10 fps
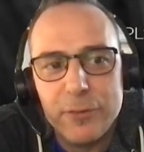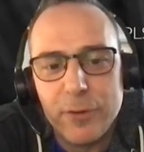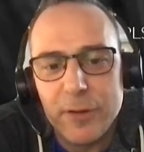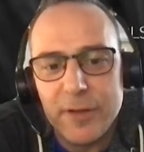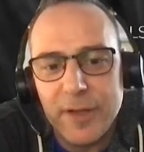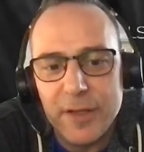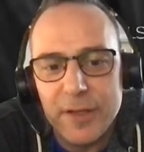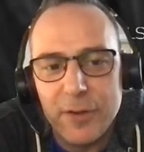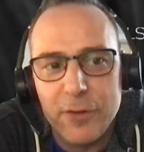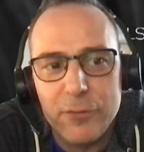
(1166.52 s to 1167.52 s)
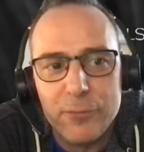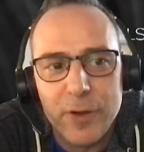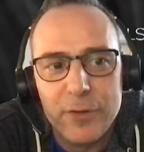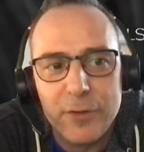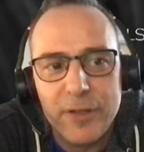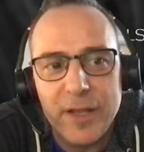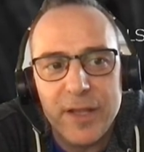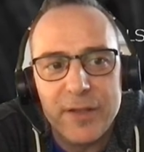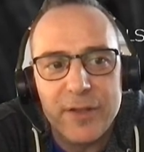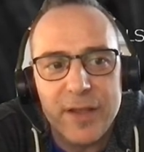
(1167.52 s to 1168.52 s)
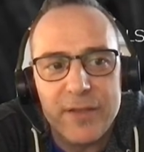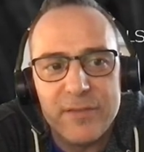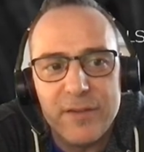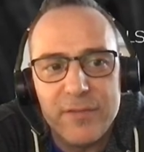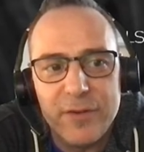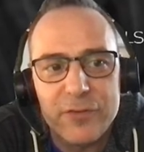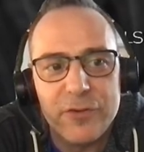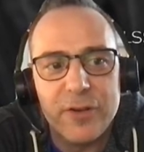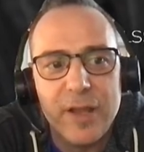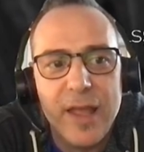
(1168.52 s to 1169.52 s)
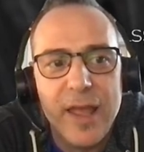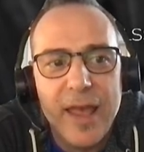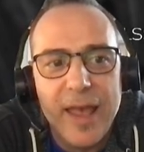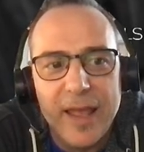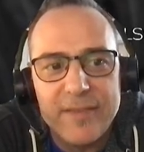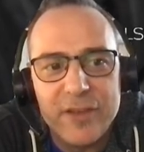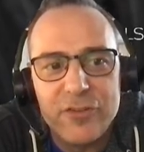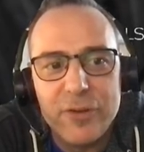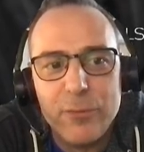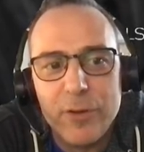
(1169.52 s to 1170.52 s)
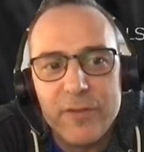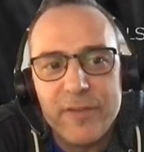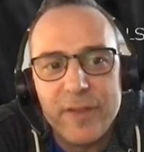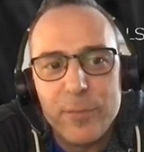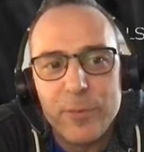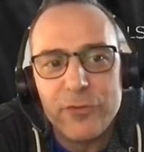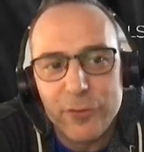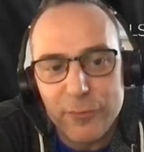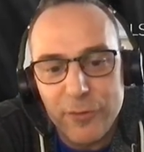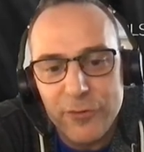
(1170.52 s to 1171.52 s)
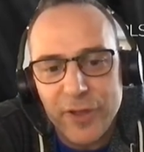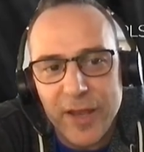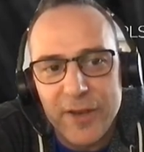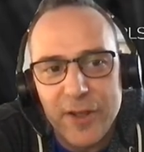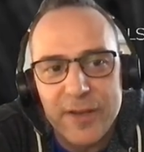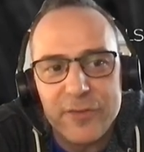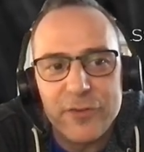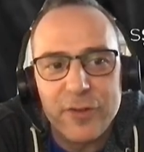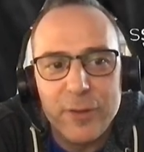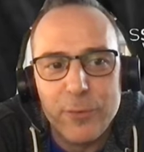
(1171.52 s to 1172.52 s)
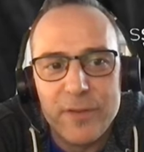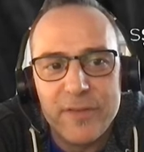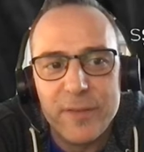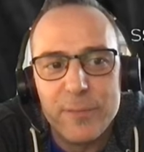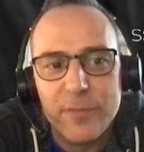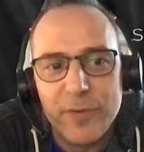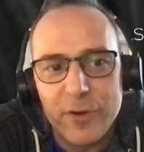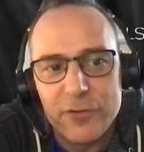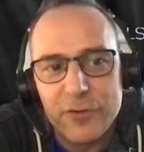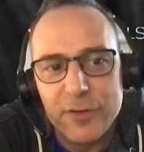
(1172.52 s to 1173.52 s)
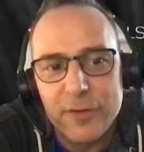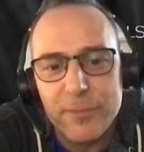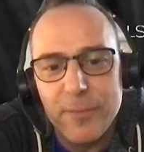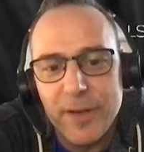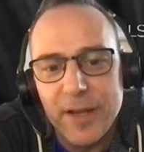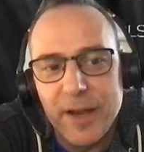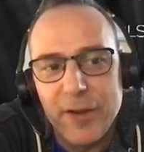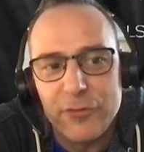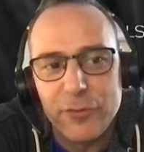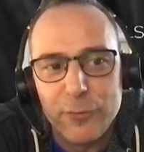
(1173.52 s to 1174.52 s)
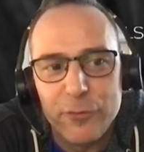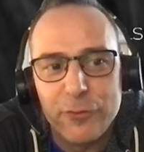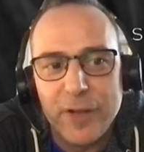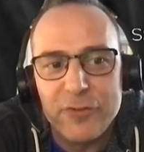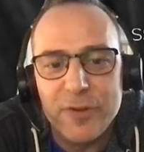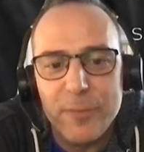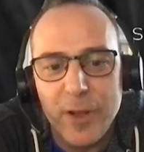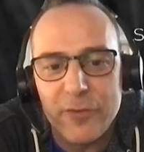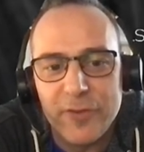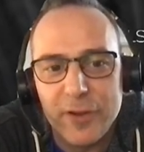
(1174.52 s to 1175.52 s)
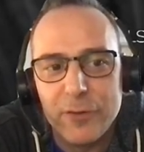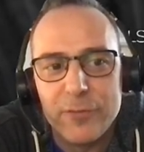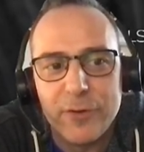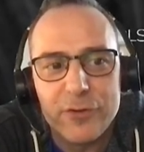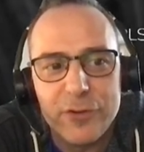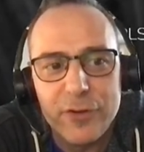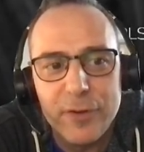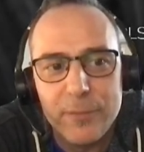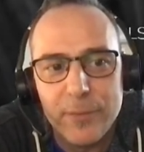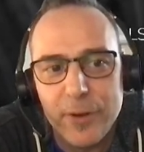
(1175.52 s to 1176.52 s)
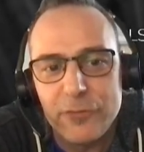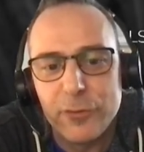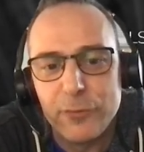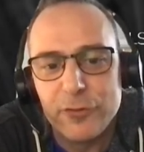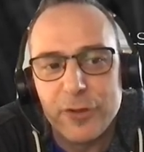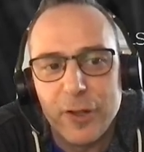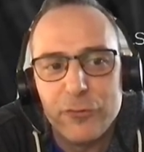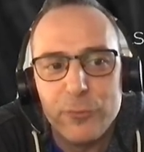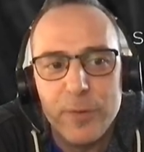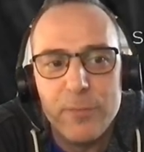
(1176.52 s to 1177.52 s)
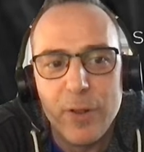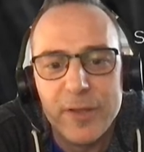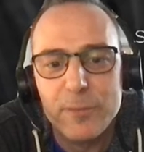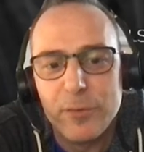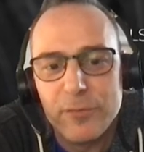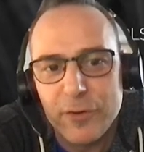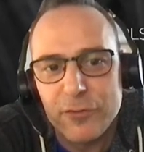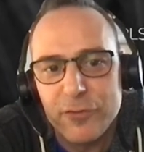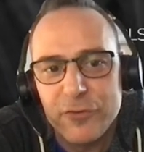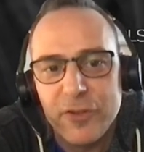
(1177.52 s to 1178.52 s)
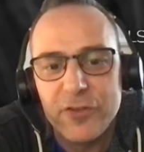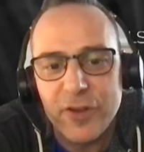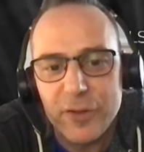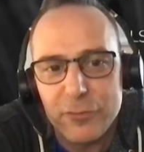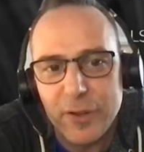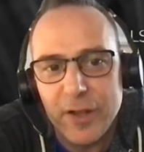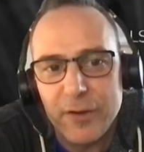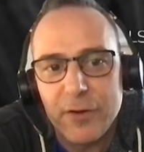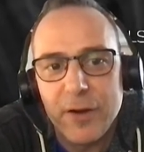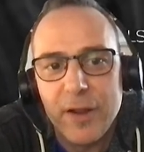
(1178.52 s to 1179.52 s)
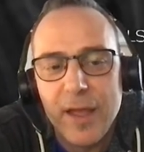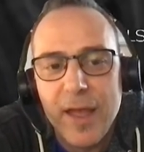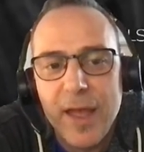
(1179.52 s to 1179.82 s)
we do the new model, the end.sc function. It's actually one SID per service and not necessarily one SID per function, meaning that a service could actually be a single function, but a service could also be multiple functions chained together,